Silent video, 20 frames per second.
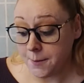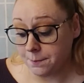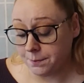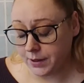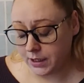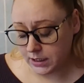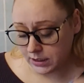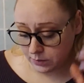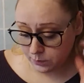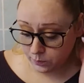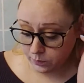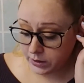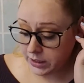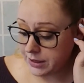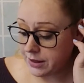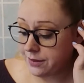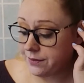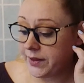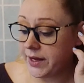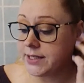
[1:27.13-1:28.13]
But one of
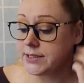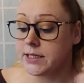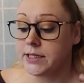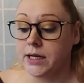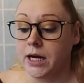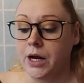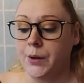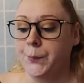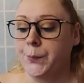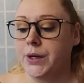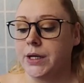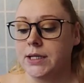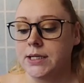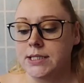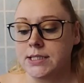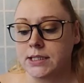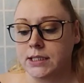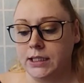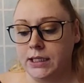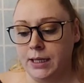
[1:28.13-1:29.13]
the things I got
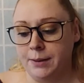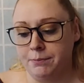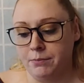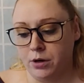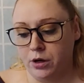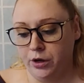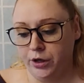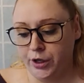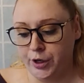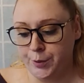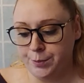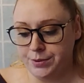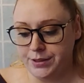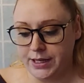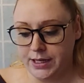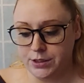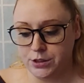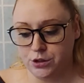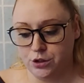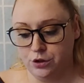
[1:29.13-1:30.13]
was the Mario
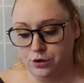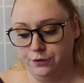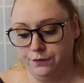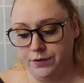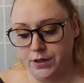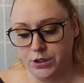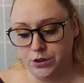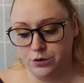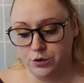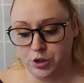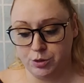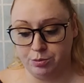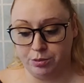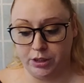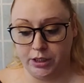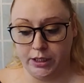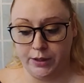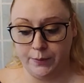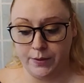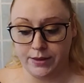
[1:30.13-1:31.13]
Badescu facial
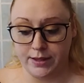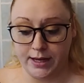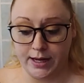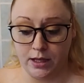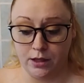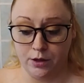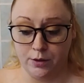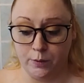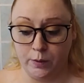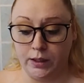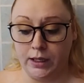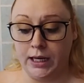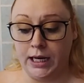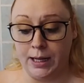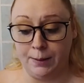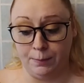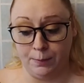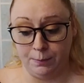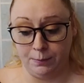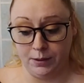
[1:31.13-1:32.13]
spray with aloe,
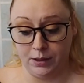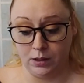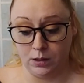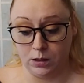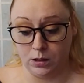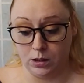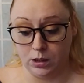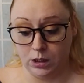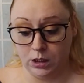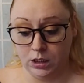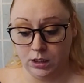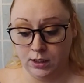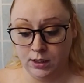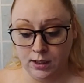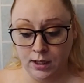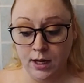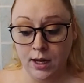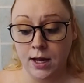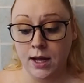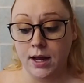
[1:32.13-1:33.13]
chamomile,
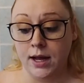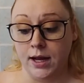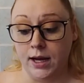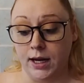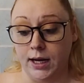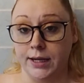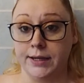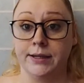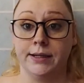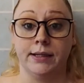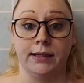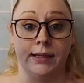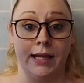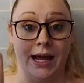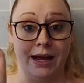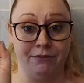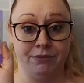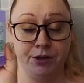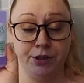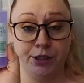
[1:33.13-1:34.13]
and
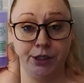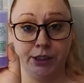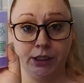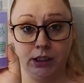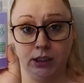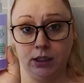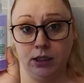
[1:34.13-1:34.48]
lavender.